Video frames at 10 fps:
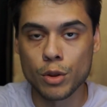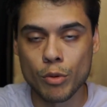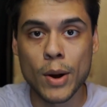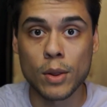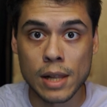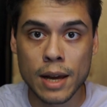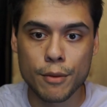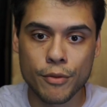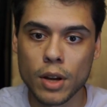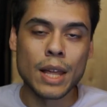throughout
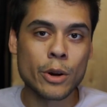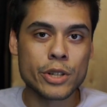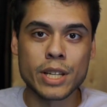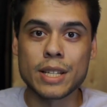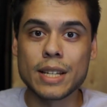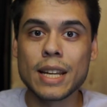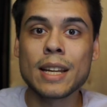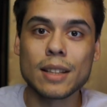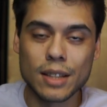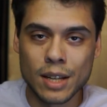life, there is this
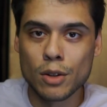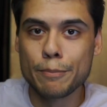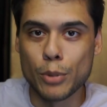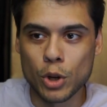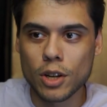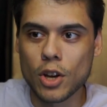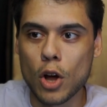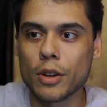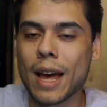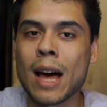neat little book
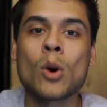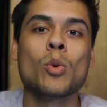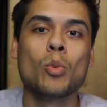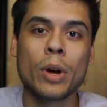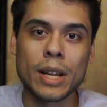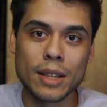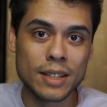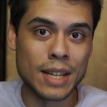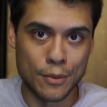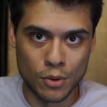called Outwitting the
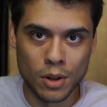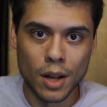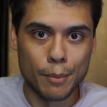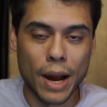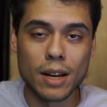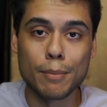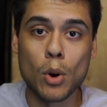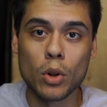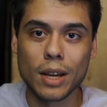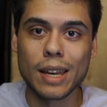Devil by
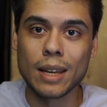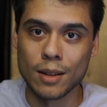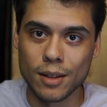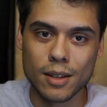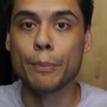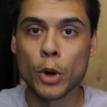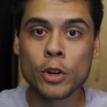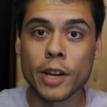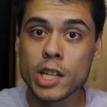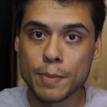Napoleon Hill. The
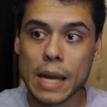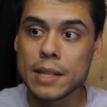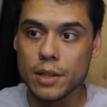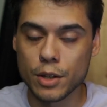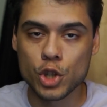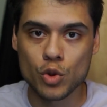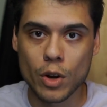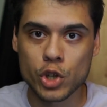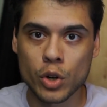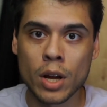book is basically
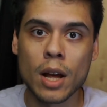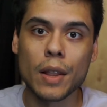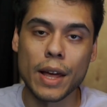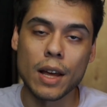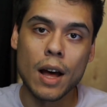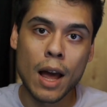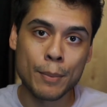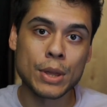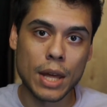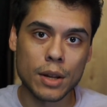structured like a
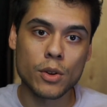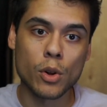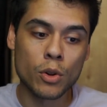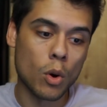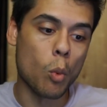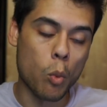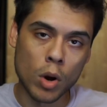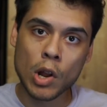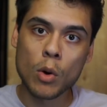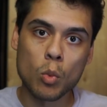hypothetical
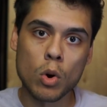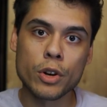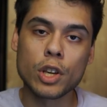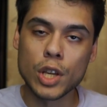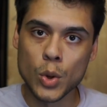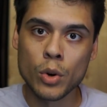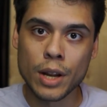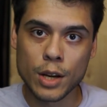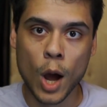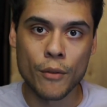one-on-one
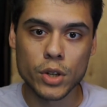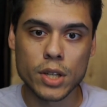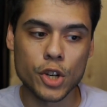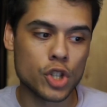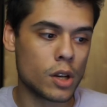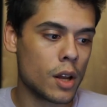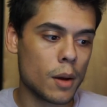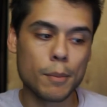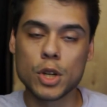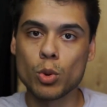Q&A conversation
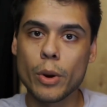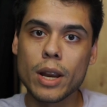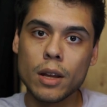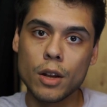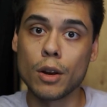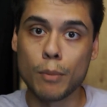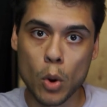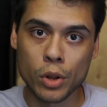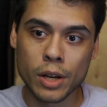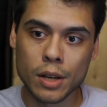between
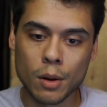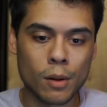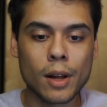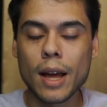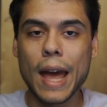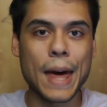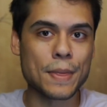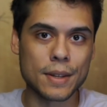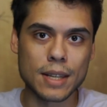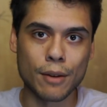Napoleon Hill and
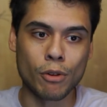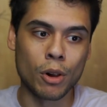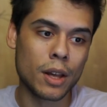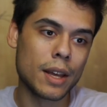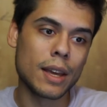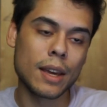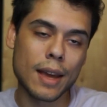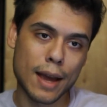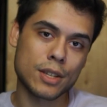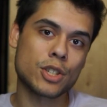the devil. He
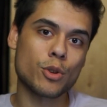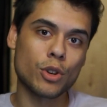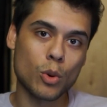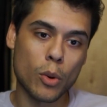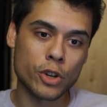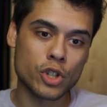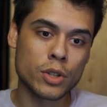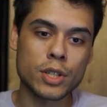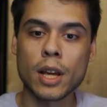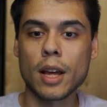asks certain
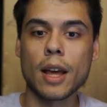questions